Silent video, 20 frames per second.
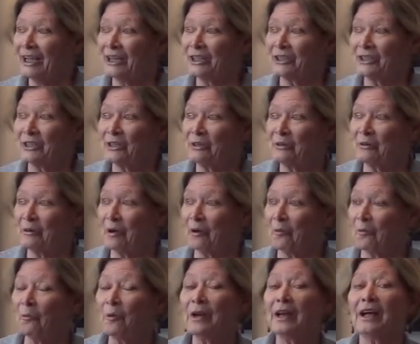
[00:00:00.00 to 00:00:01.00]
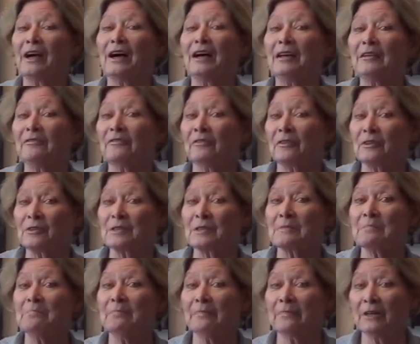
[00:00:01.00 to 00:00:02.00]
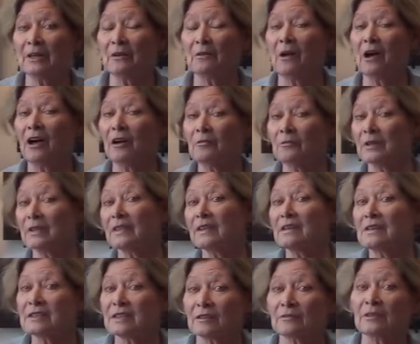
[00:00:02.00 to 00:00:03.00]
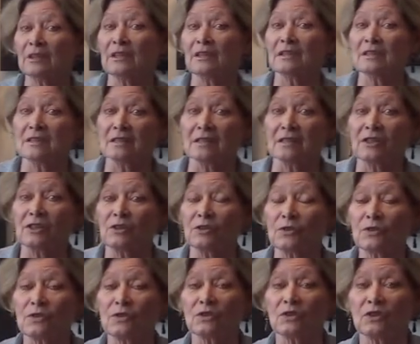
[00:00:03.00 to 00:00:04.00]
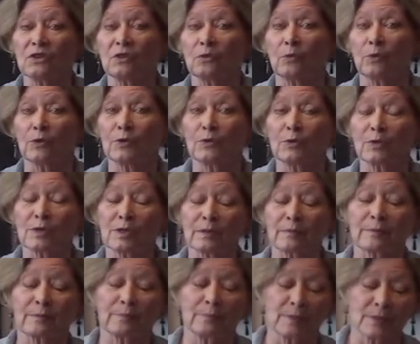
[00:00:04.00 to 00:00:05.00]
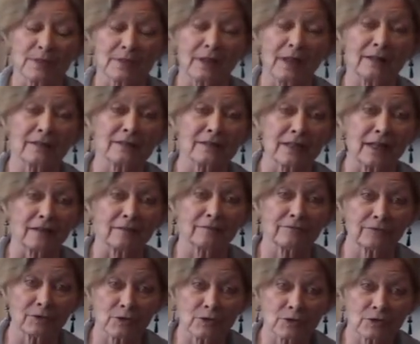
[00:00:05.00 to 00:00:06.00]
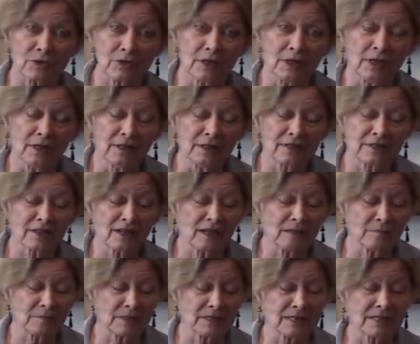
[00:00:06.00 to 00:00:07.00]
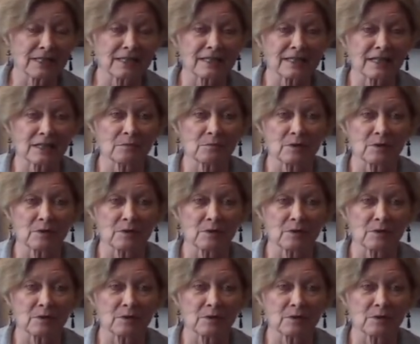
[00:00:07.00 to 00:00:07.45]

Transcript: So when I first, hung with these gorillas in the Houston Zoo, which was besides that first time in D.C.